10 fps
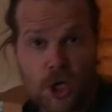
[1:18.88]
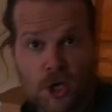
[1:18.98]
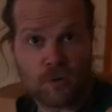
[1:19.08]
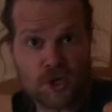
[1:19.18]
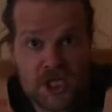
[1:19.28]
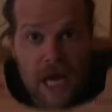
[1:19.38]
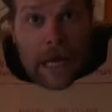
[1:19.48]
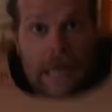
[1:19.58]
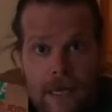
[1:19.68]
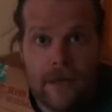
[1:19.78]
Turtle
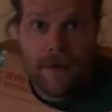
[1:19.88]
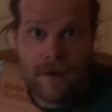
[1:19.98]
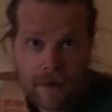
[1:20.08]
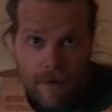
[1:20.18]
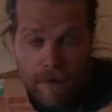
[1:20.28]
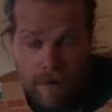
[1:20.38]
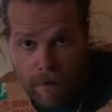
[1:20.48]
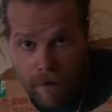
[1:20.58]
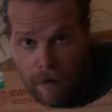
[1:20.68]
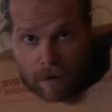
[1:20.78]
shell.
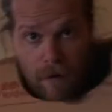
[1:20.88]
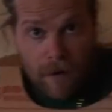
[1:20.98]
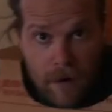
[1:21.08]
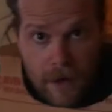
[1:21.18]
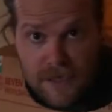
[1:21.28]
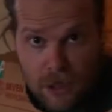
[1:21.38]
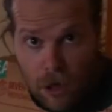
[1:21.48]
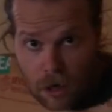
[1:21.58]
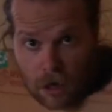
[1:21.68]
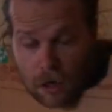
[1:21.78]
There's a look.